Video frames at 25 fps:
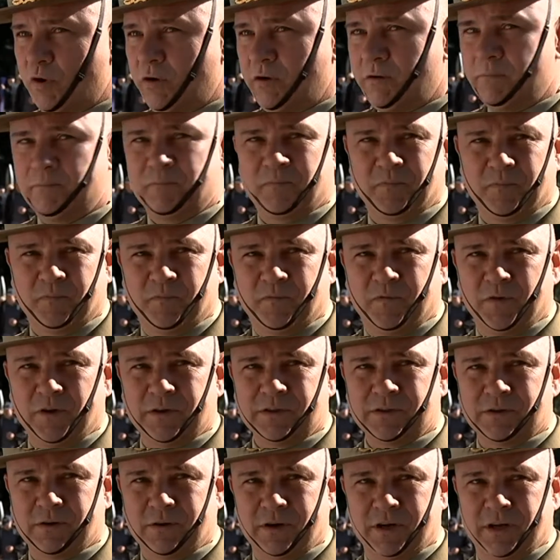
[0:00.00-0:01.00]
I
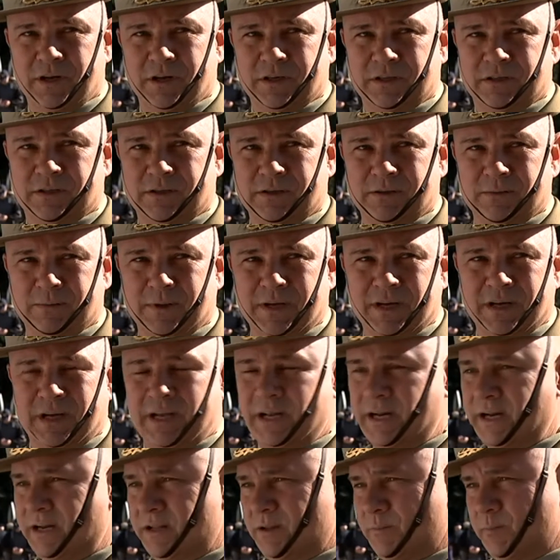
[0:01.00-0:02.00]
first got in it to uh,
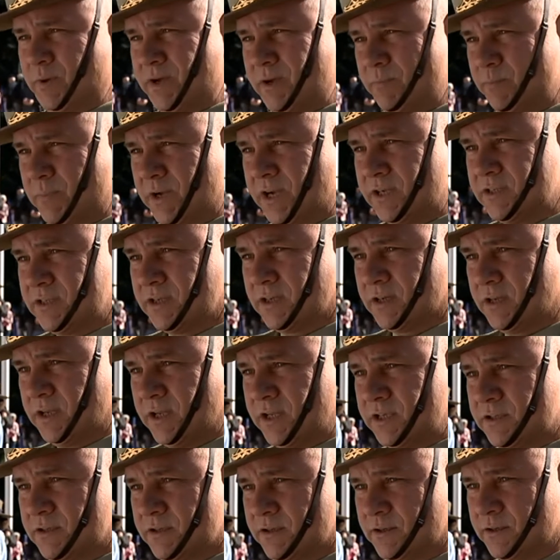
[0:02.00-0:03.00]
get out of the pub,
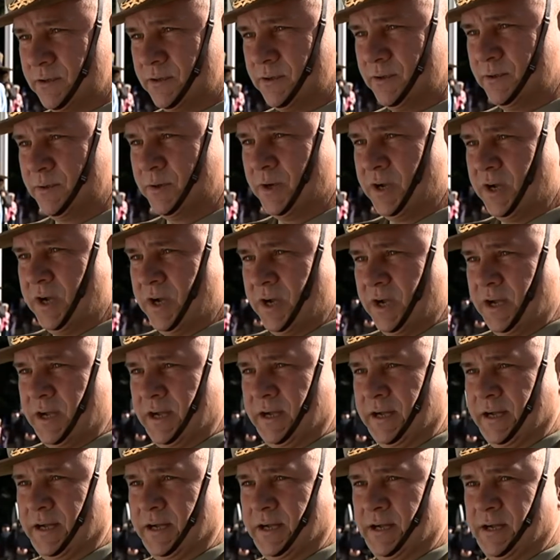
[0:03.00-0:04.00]
basically. To
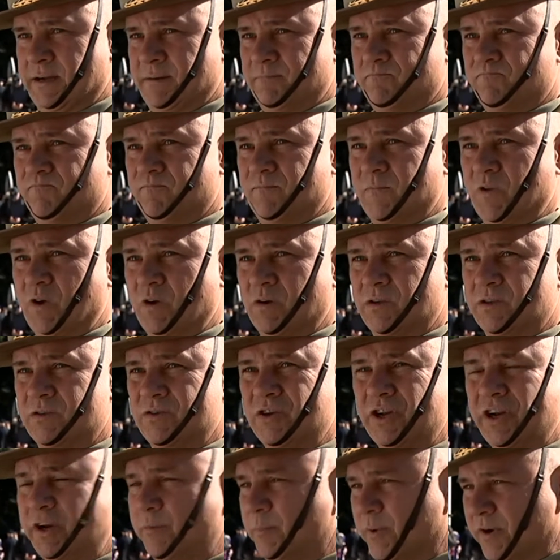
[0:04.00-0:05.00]
um, I
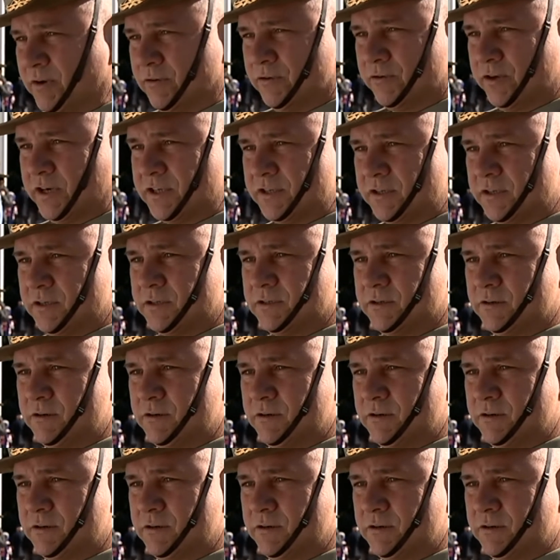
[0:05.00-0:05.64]
needed a bit of direction at the